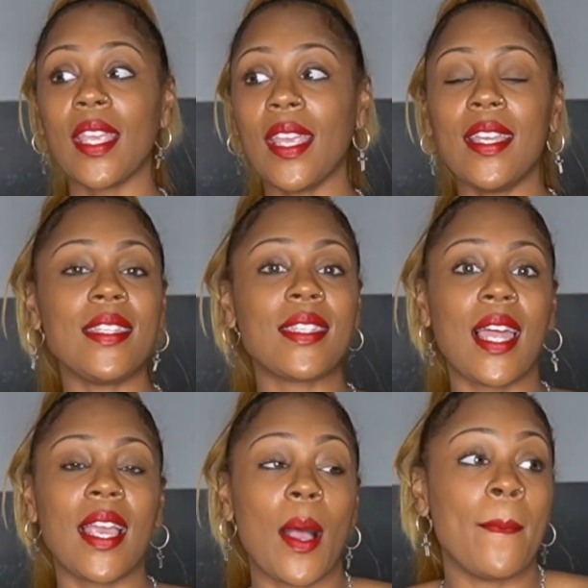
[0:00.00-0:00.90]
is
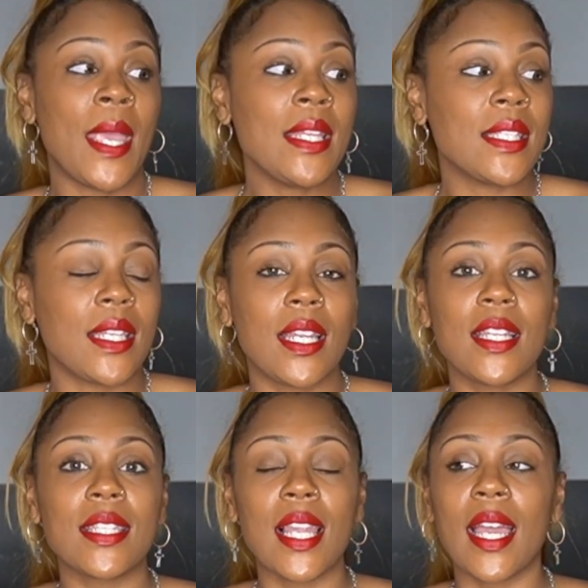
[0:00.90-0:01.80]
like amazing,
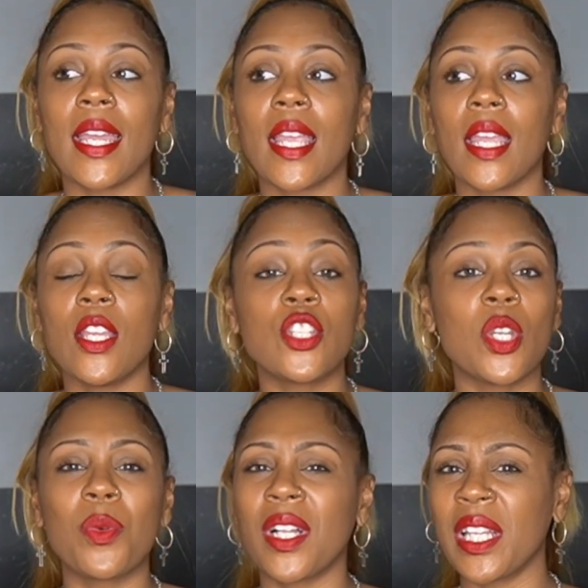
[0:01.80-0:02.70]
and it's like
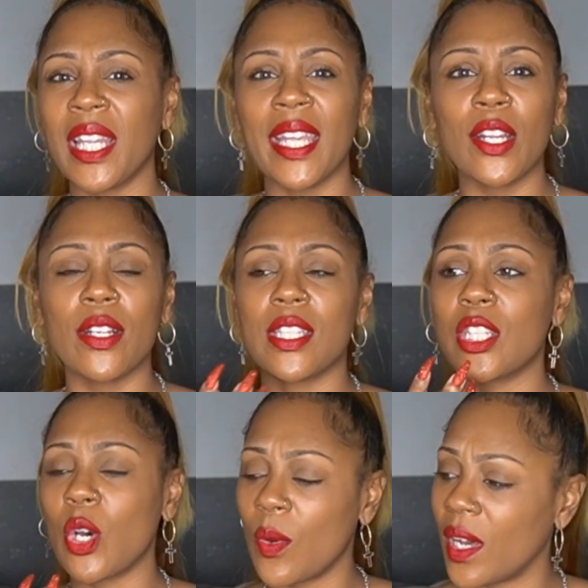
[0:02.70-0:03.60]
so clear and
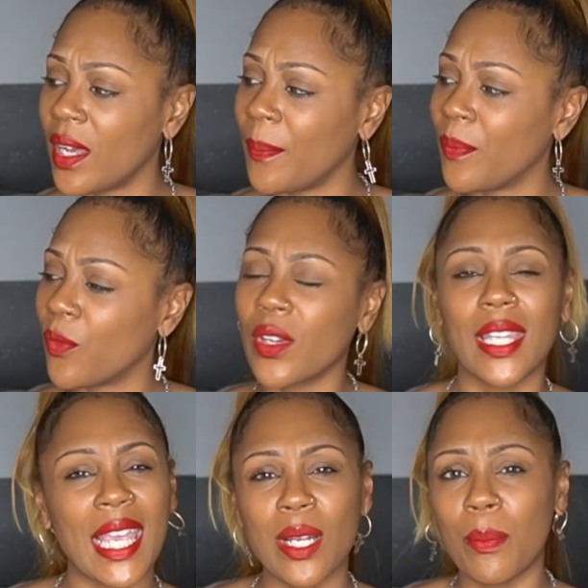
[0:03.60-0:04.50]
so
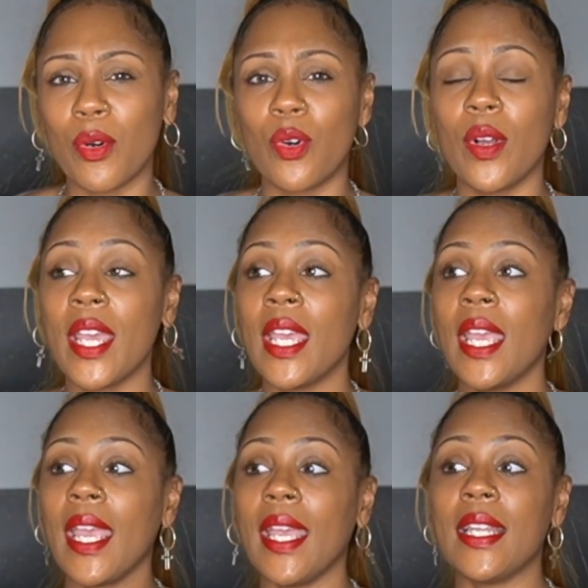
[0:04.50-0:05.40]
relatable,
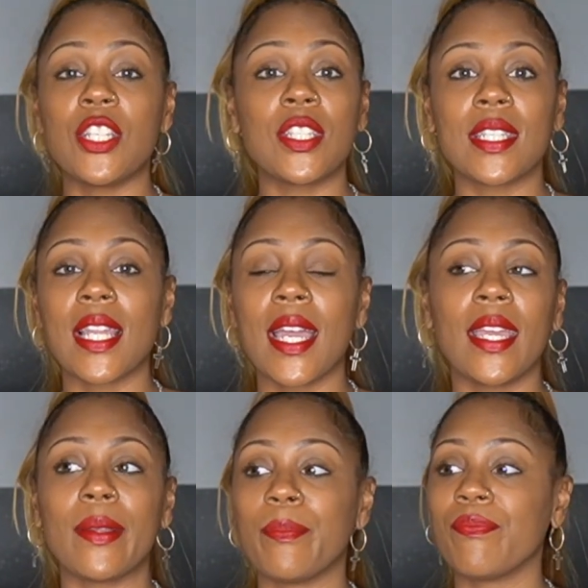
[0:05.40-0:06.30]
and it's just
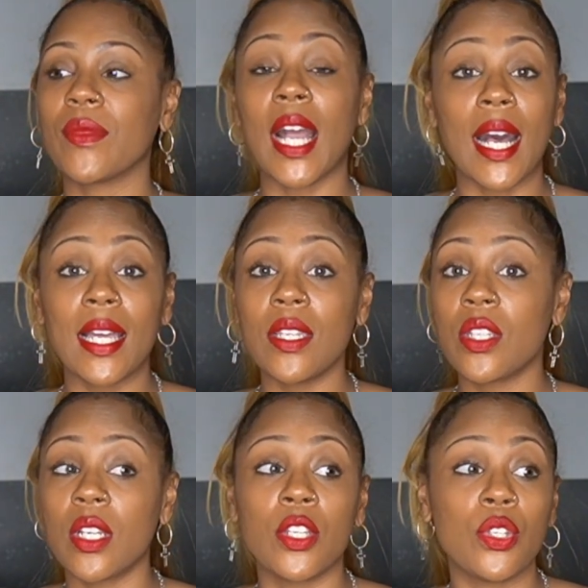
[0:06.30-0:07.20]
like God is
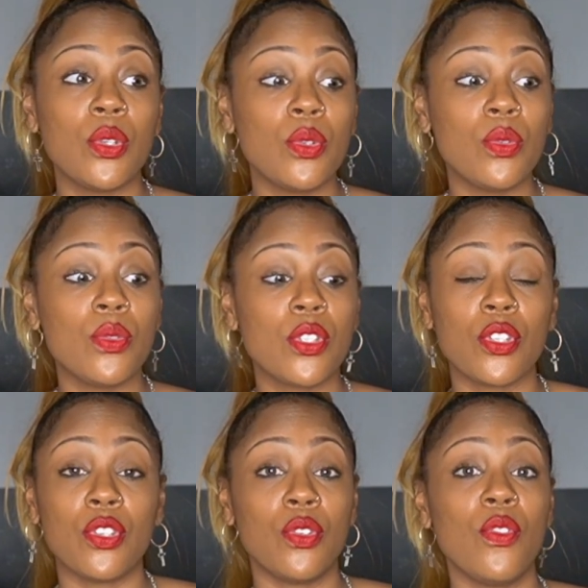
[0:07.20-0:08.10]
going to use
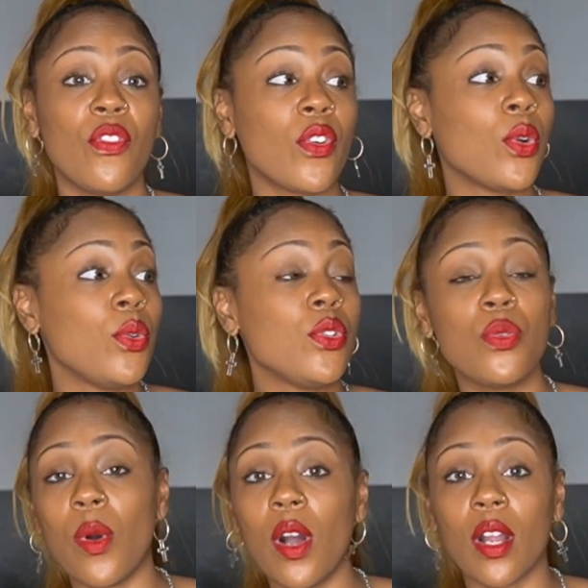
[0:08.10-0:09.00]
you for who
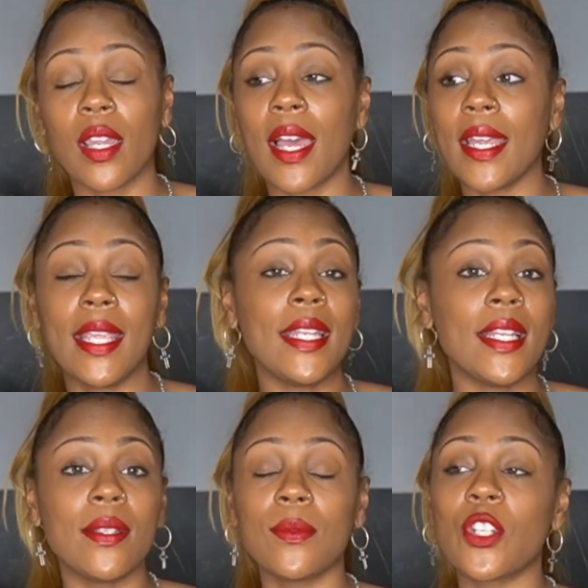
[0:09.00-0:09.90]
you are. Like, he
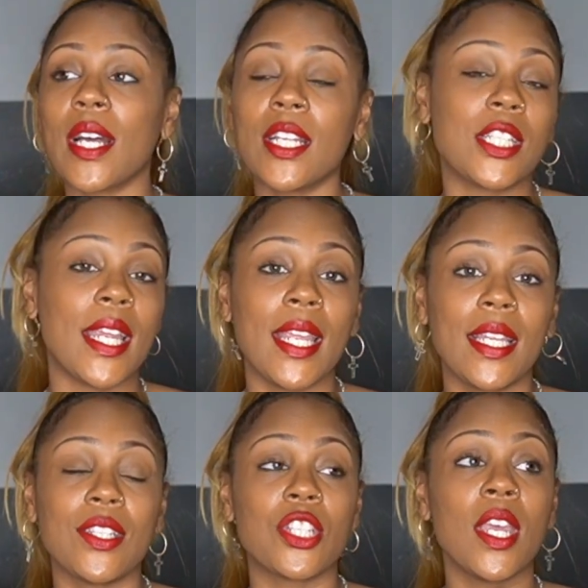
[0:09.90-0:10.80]
didn't try to
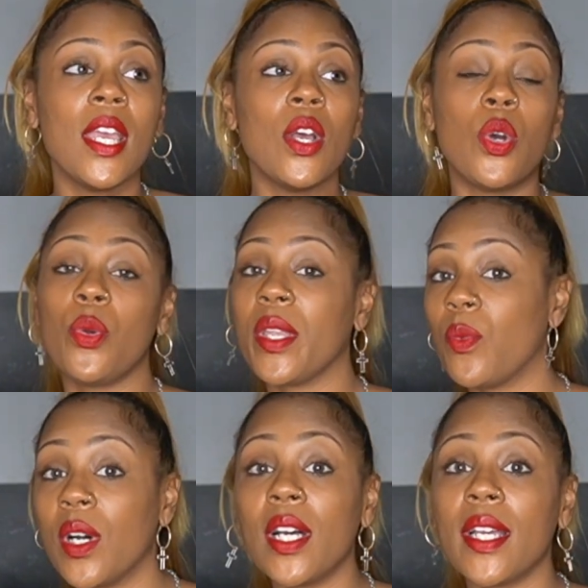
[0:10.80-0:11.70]
change who he
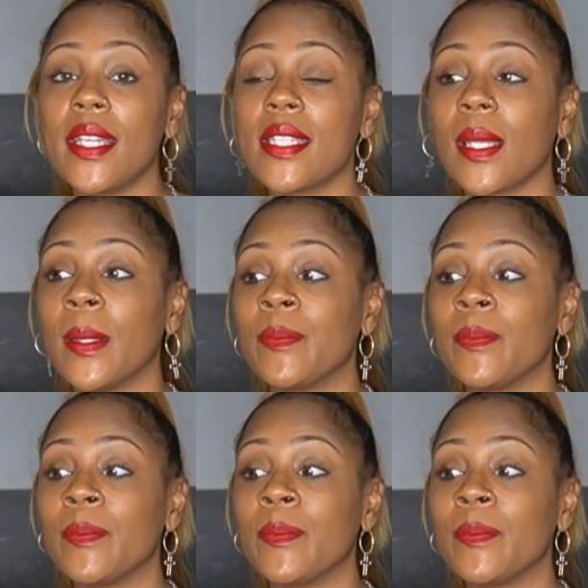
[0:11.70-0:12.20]
was.